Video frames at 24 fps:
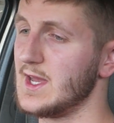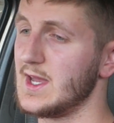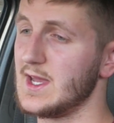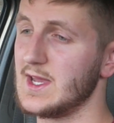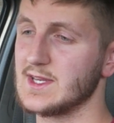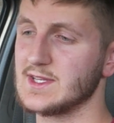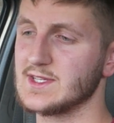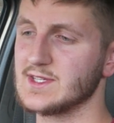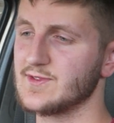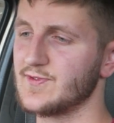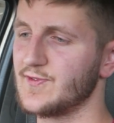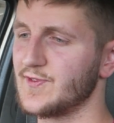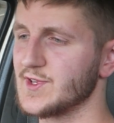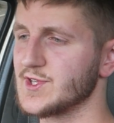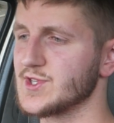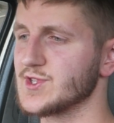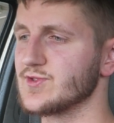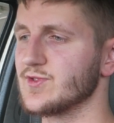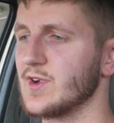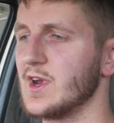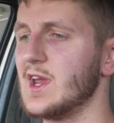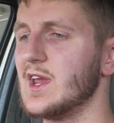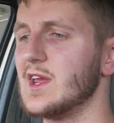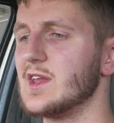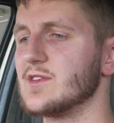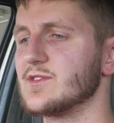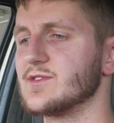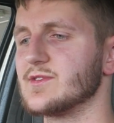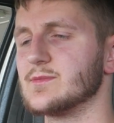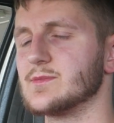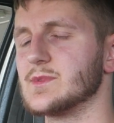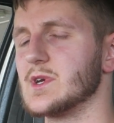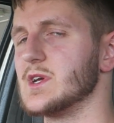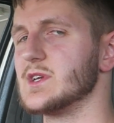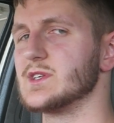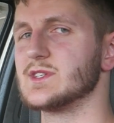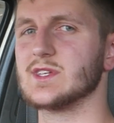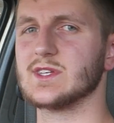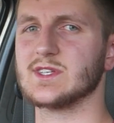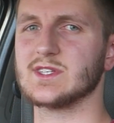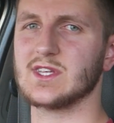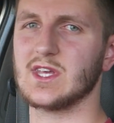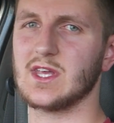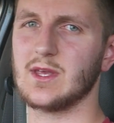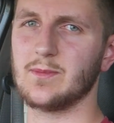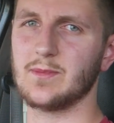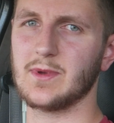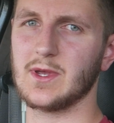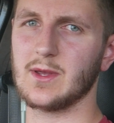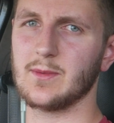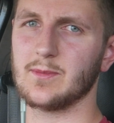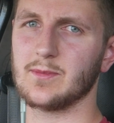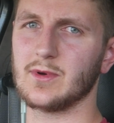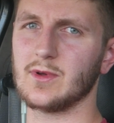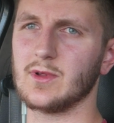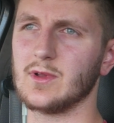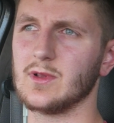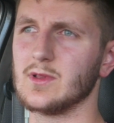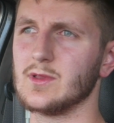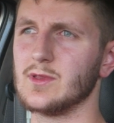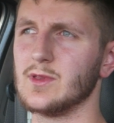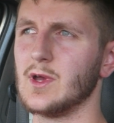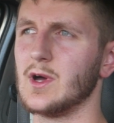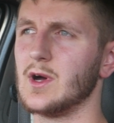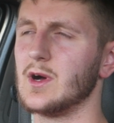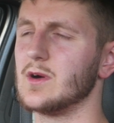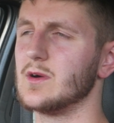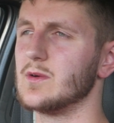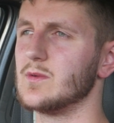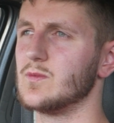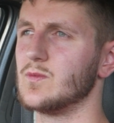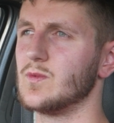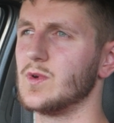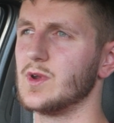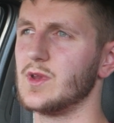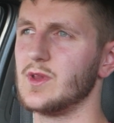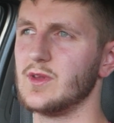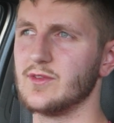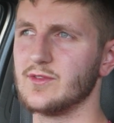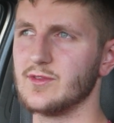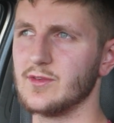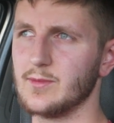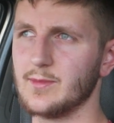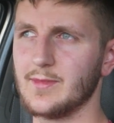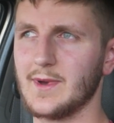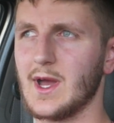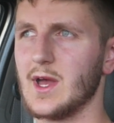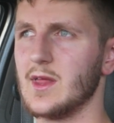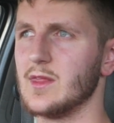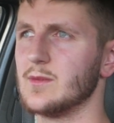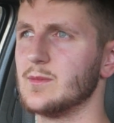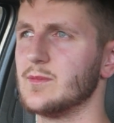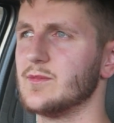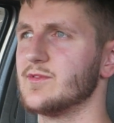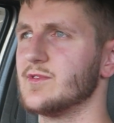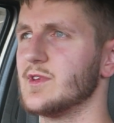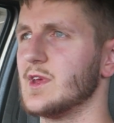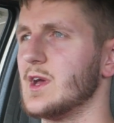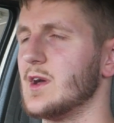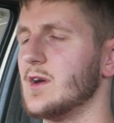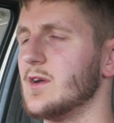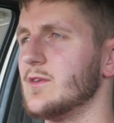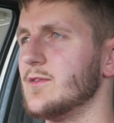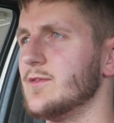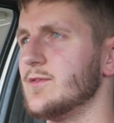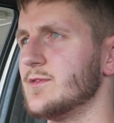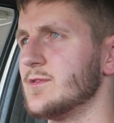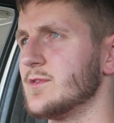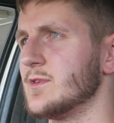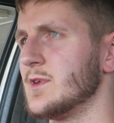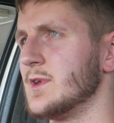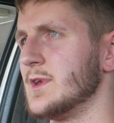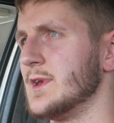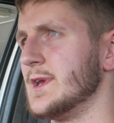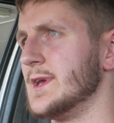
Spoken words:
it's frustrating sometimes to see people not wanting to better themselves.